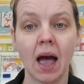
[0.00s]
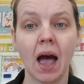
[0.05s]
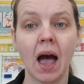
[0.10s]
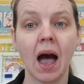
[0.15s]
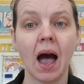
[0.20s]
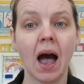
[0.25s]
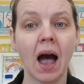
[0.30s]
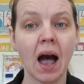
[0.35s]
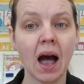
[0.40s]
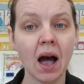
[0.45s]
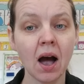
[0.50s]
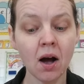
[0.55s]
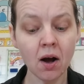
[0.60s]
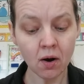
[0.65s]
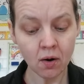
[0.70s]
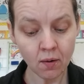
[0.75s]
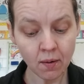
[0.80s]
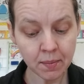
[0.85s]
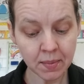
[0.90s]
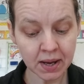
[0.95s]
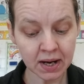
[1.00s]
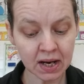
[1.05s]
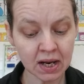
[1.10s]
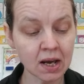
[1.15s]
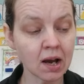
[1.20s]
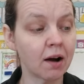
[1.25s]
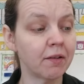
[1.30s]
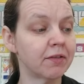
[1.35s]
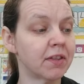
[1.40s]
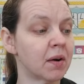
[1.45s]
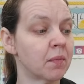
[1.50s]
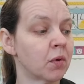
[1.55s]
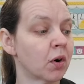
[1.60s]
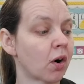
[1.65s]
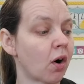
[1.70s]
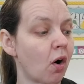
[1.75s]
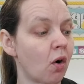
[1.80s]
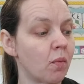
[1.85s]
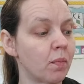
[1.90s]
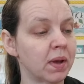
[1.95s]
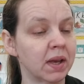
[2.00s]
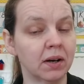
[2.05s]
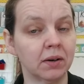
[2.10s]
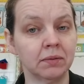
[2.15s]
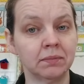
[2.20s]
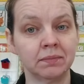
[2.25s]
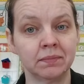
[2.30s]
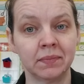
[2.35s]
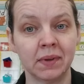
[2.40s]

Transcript: How many of them were oatmeal?